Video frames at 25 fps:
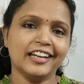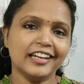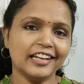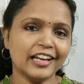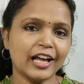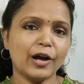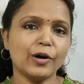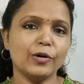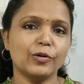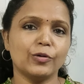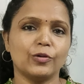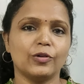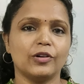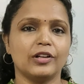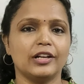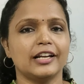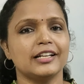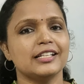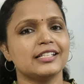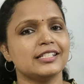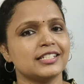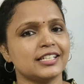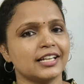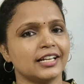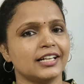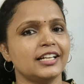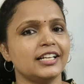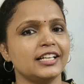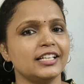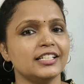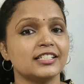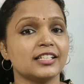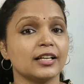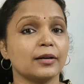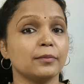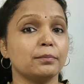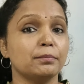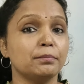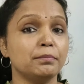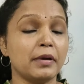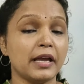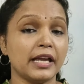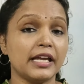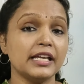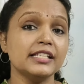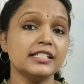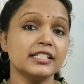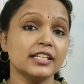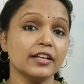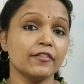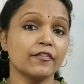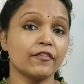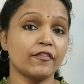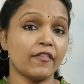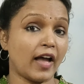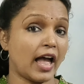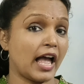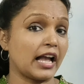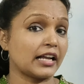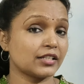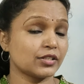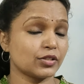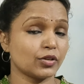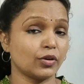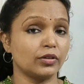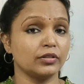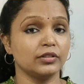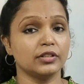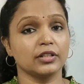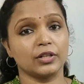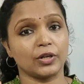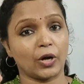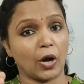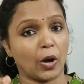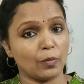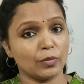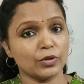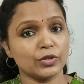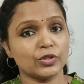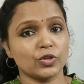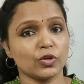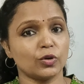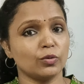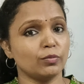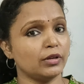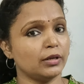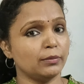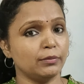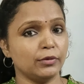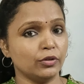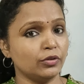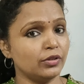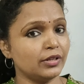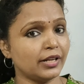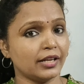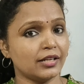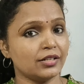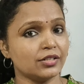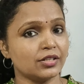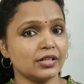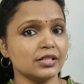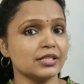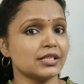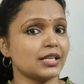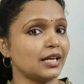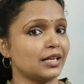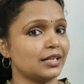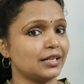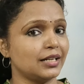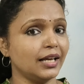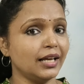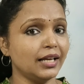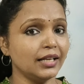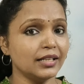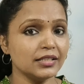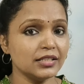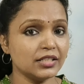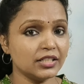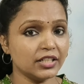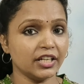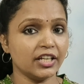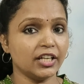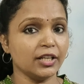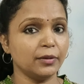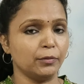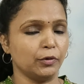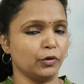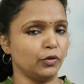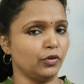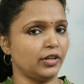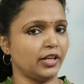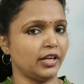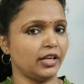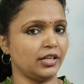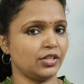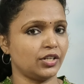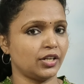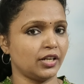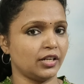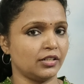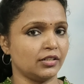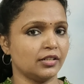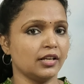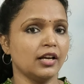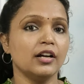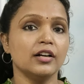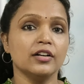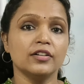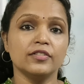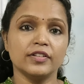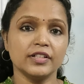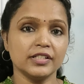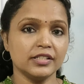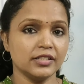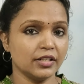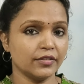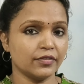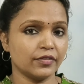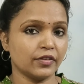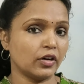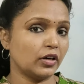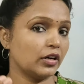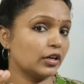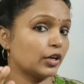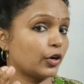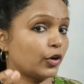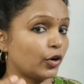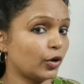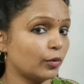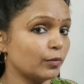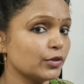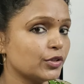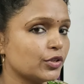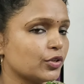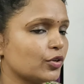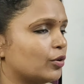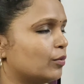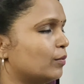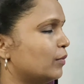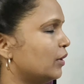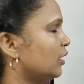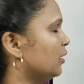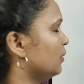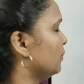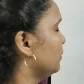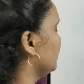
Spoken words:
Now, let's study some basic facts on the chromosomal mutations and the gene mutation. First of all, chromosomal